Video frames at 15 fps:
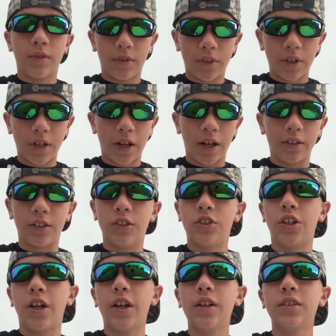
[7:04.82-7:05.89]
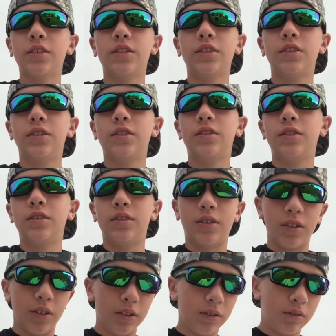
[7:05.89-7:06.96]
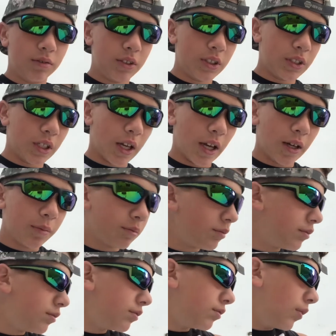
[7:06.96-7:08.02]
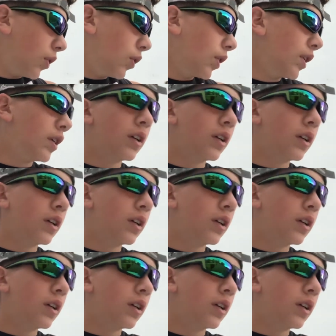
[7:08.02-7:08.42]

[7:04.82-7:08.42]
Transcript: It has a chance to snap more,